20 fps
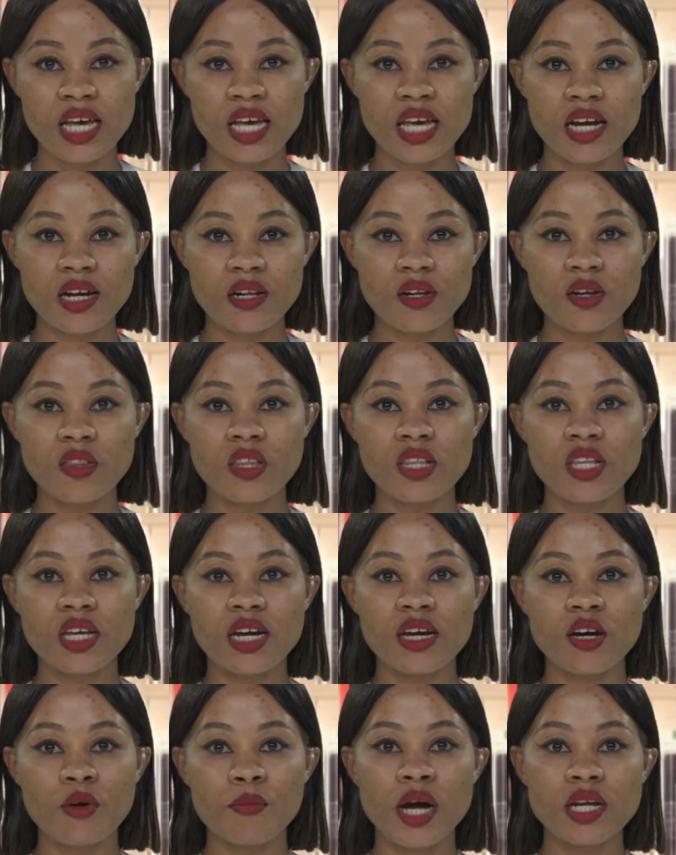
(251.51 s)
including their
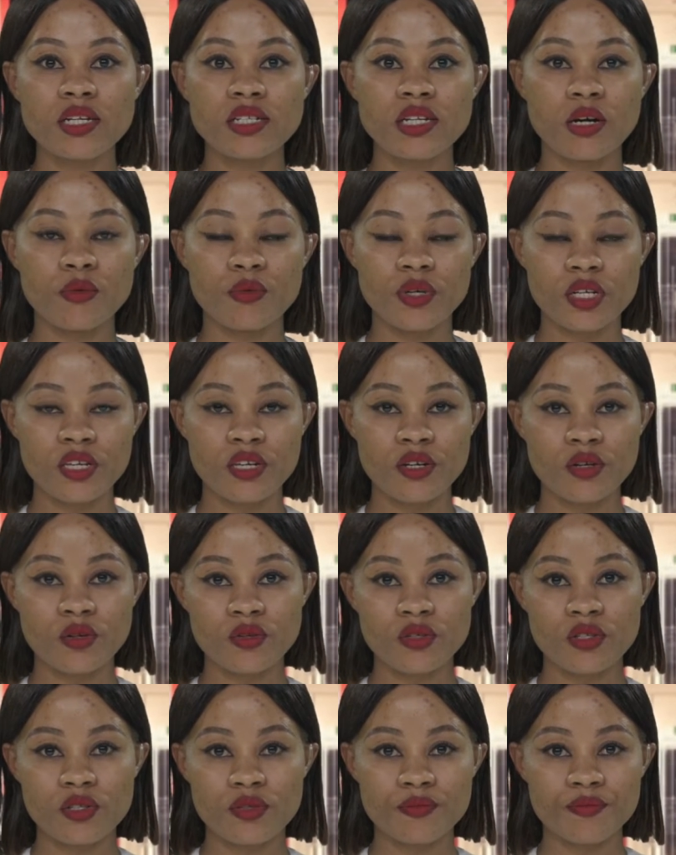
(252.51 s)
commander, were
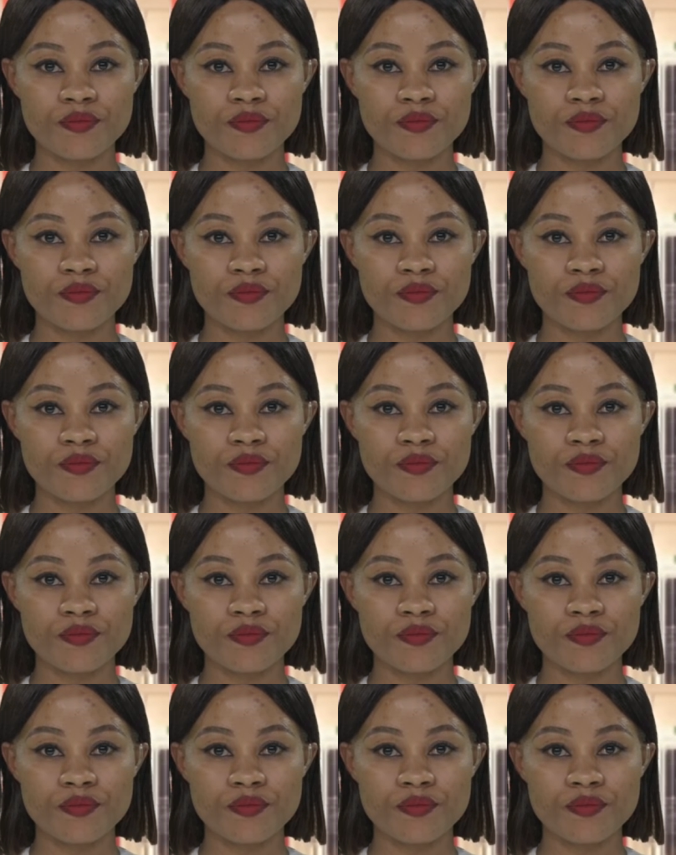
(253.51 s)
killed.